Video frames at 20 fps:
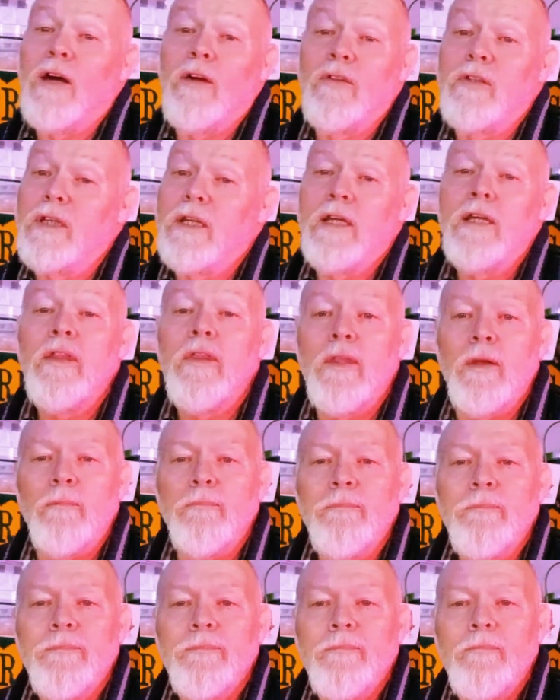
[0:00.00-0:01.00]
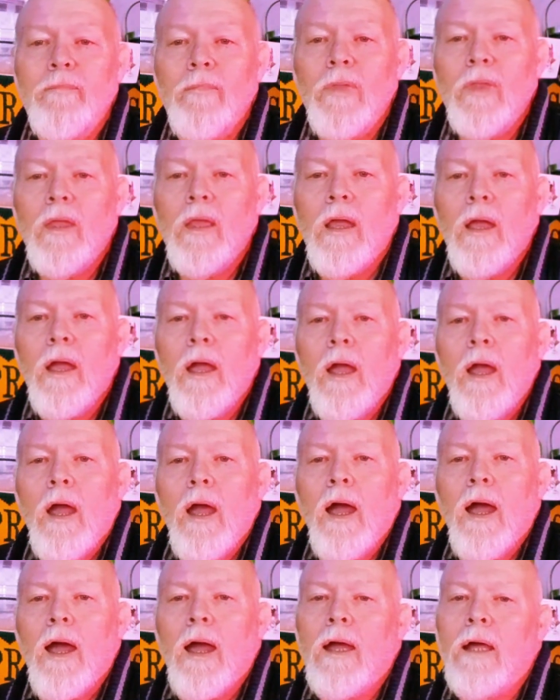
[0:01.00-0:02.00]
don't eat them.
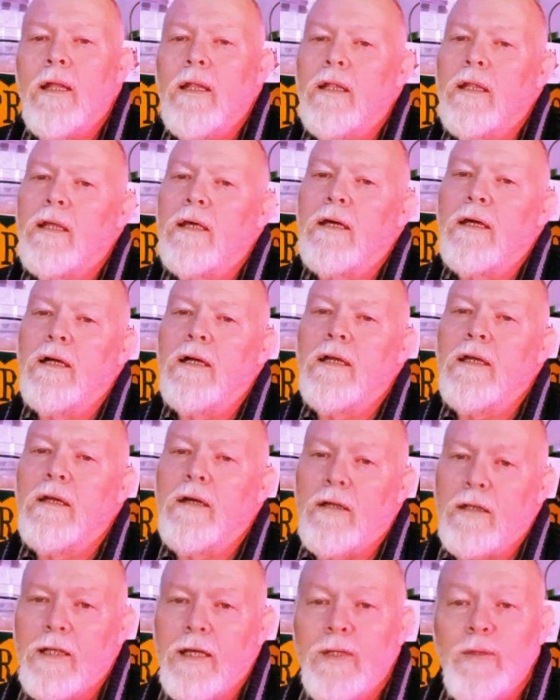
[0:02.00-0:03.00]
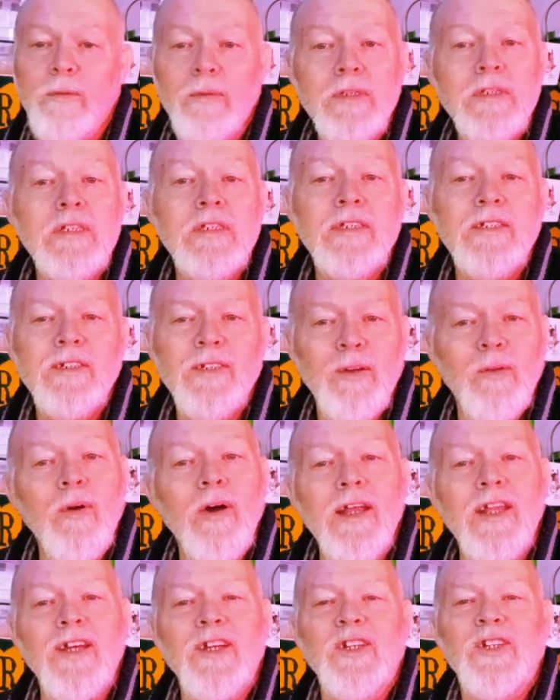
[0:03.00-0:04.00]
And yeah, that was
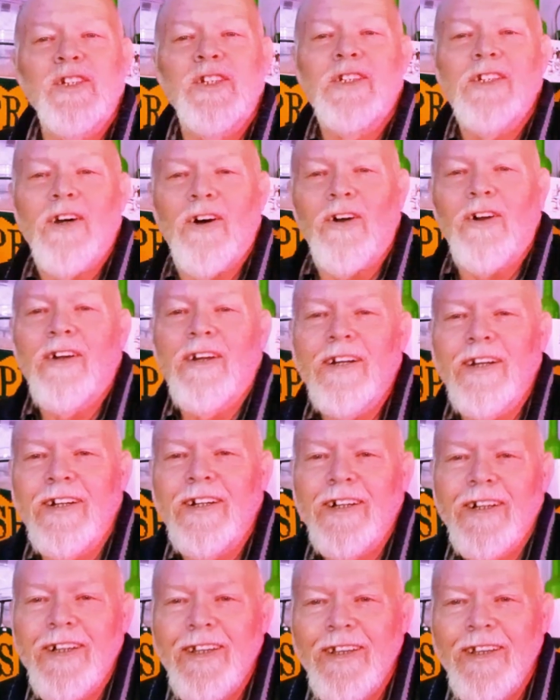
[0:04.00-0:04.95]
quite a shock.